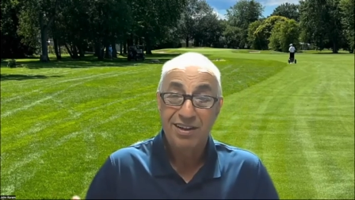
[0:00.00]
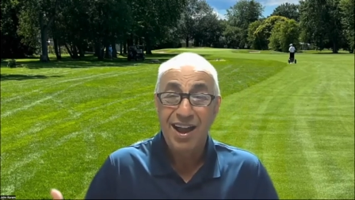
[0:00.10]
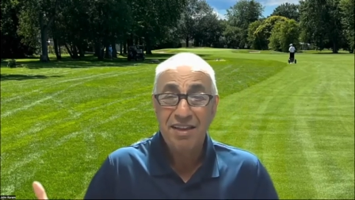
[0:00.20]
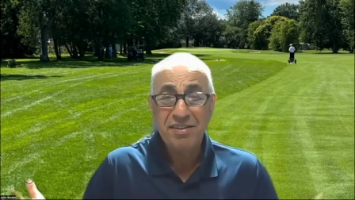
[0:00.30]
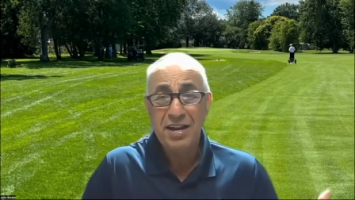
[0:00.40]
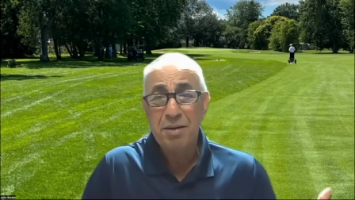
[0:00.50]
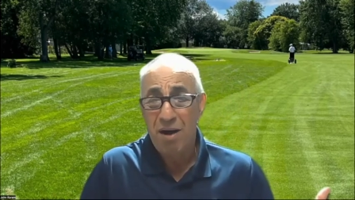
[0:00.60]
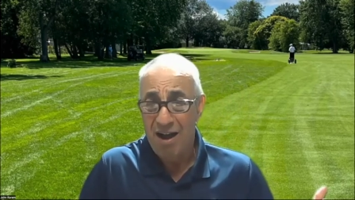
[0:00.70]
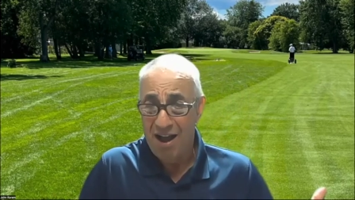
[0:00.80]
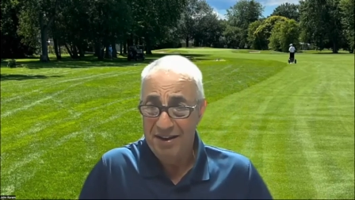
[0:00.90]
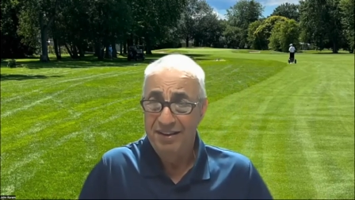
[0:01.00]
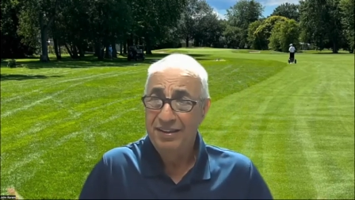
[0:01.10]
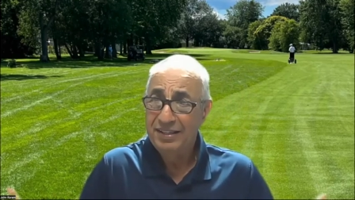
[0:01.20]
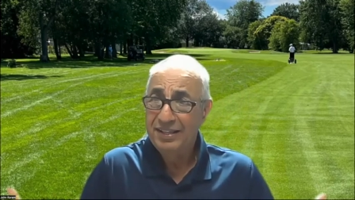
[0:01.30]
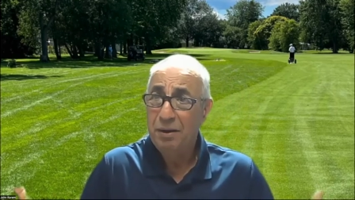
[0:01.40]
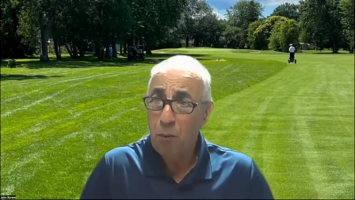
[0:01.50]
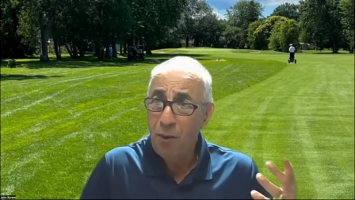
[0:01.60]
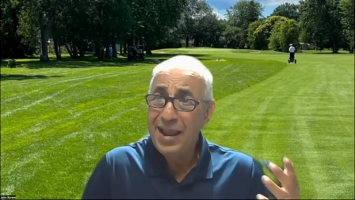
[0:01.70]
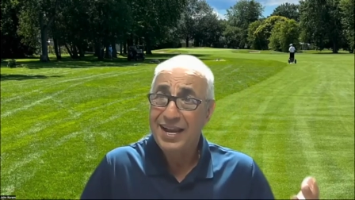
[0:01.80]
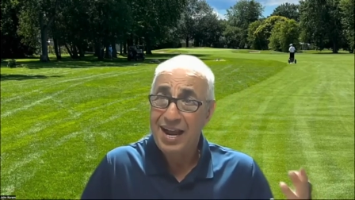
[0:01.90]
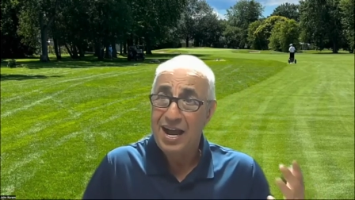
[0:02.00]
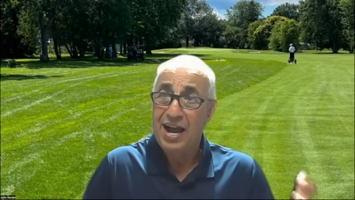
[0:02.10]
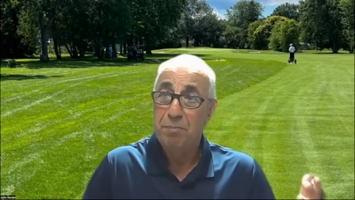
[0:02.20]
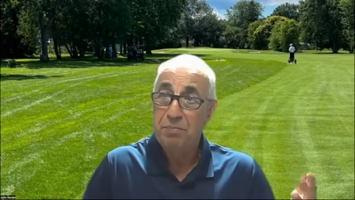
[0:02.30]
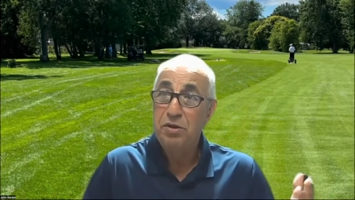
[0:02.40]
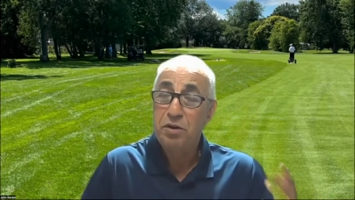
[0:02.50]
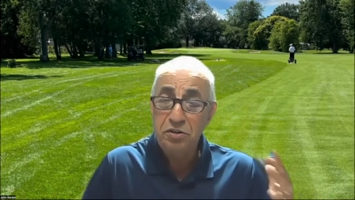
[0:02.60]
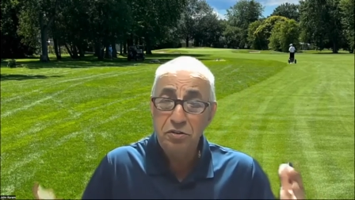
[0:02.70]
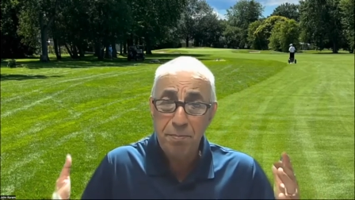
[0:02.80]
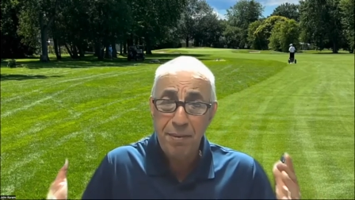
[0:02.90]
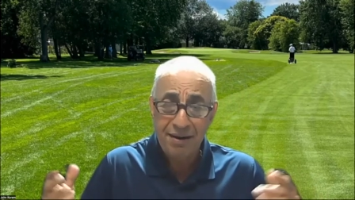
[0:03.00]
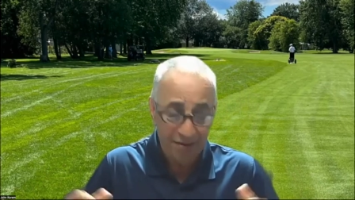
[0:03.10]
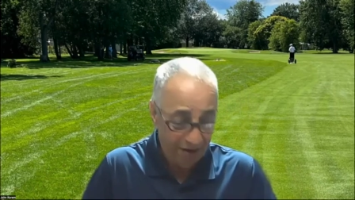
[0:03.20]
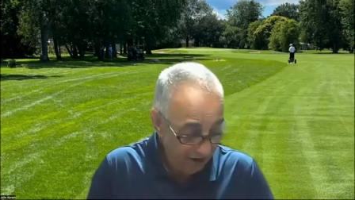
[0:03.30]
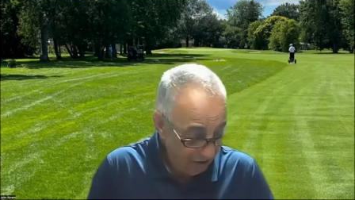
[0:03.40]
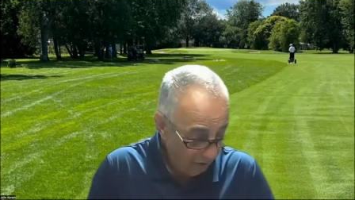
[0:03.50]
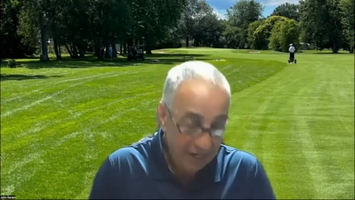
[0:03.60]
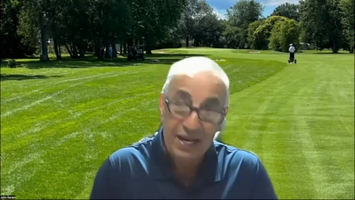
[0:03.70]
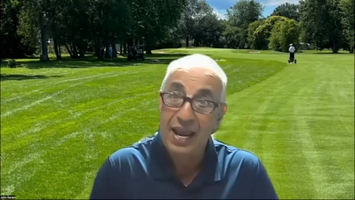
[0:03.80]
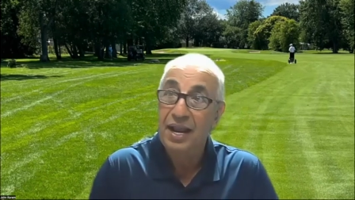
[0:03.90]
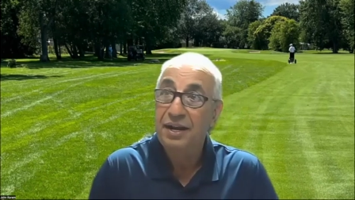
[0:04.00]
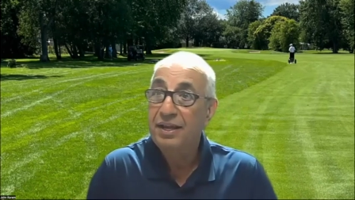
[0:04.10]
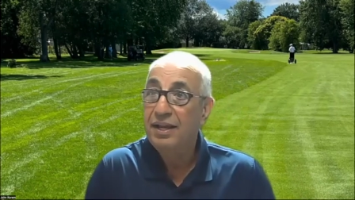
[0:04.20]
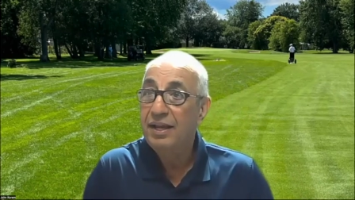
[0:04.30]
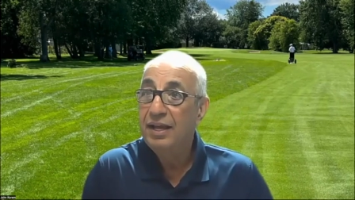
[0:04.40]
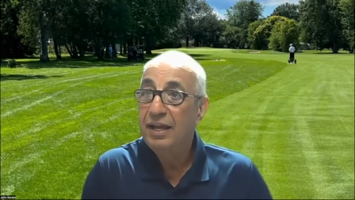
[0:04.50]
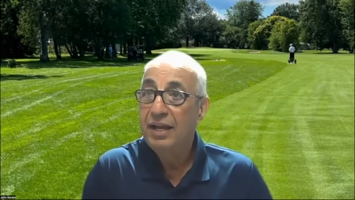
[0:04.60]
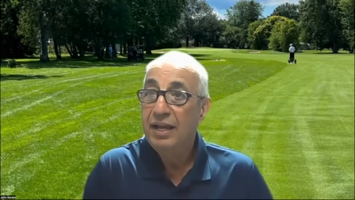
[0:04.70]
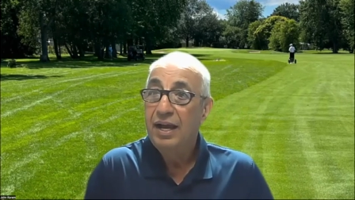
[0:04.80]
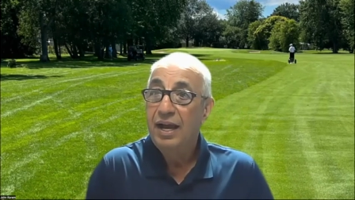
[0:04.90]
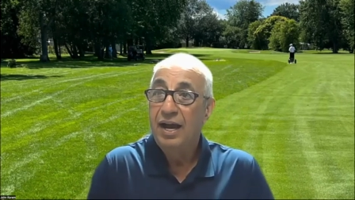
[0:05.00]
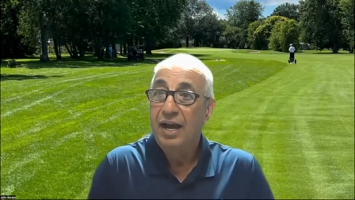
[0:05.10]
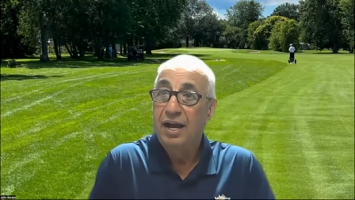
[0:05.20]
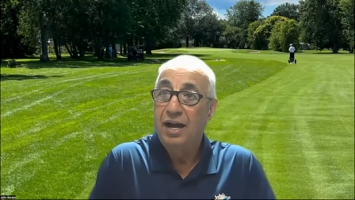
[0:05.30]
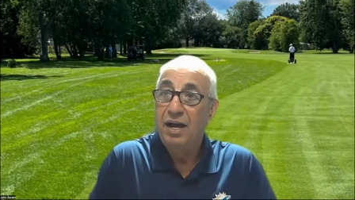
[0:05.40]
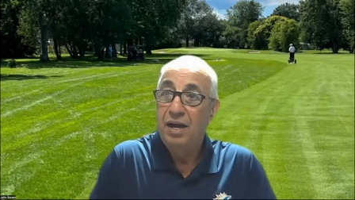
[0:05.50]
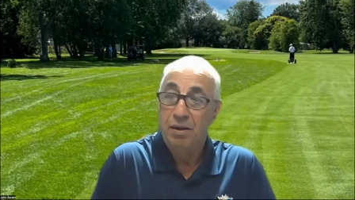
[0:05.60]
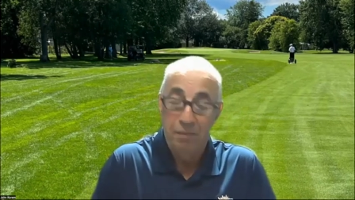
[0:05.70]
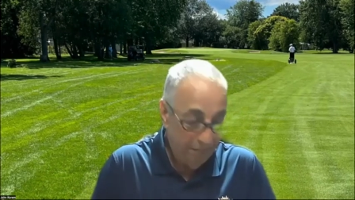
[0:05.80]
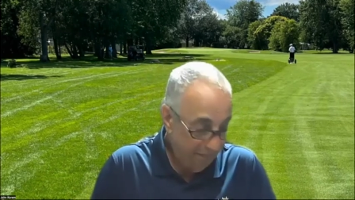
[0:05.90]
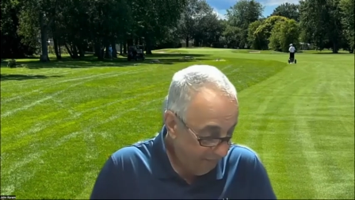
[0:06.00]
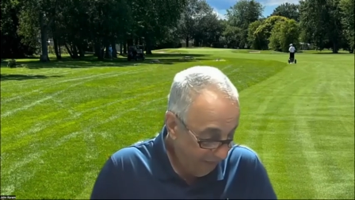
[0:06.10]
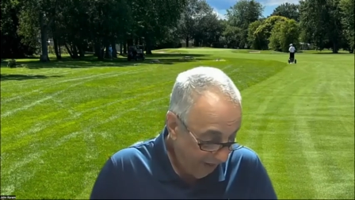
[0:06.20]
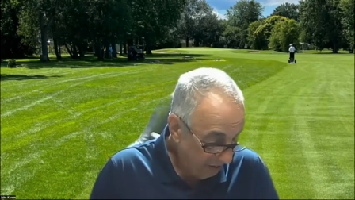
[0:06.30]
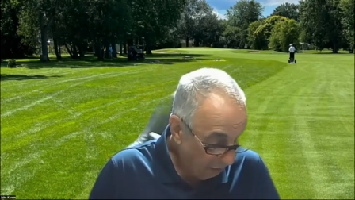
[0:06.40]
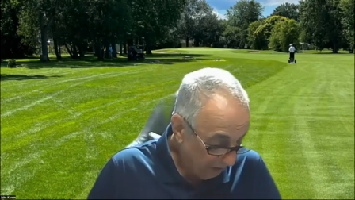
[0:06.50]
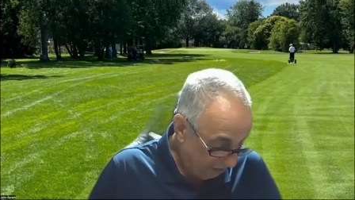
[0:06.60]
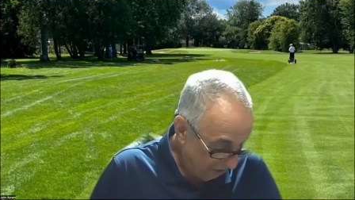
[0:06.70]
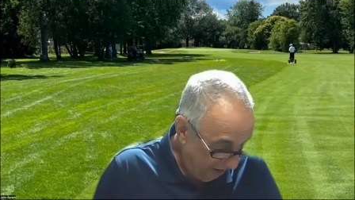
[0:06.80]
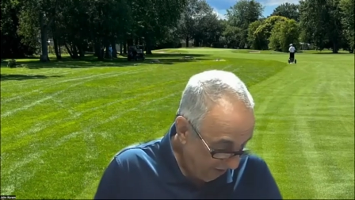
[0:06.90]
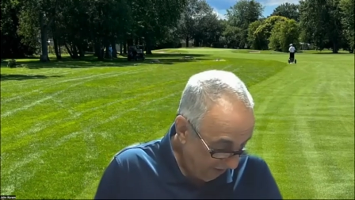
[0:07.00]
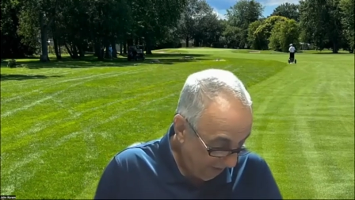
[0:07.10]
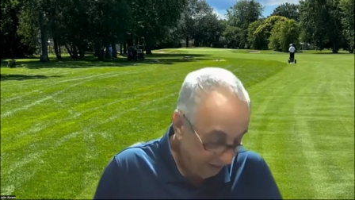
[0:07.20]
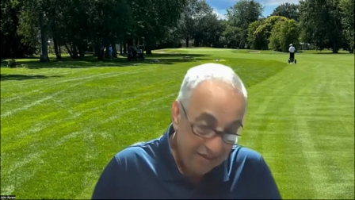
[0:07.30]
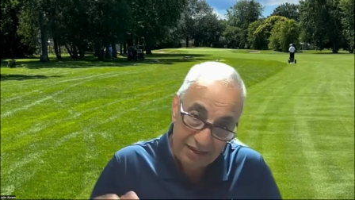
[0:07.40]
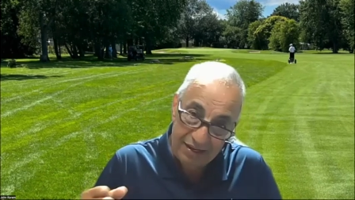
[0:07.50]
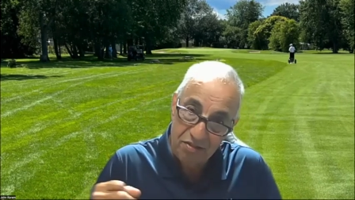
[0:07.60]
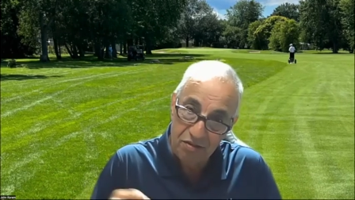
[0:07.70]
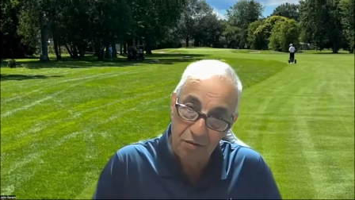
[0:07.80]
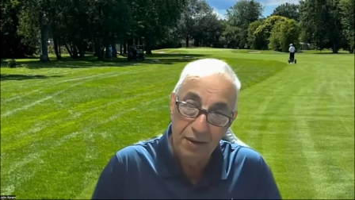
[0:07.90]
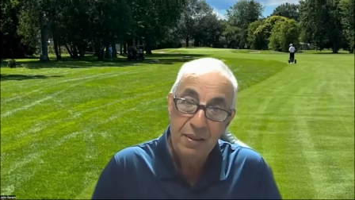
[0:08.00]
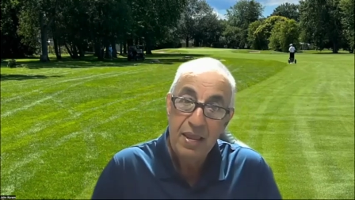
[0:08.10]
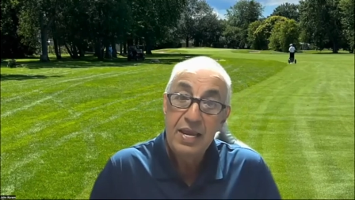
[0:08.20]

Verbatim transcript: Guys, come on. Wake up. You can do better. I know you can. I know you can Let's let's do it.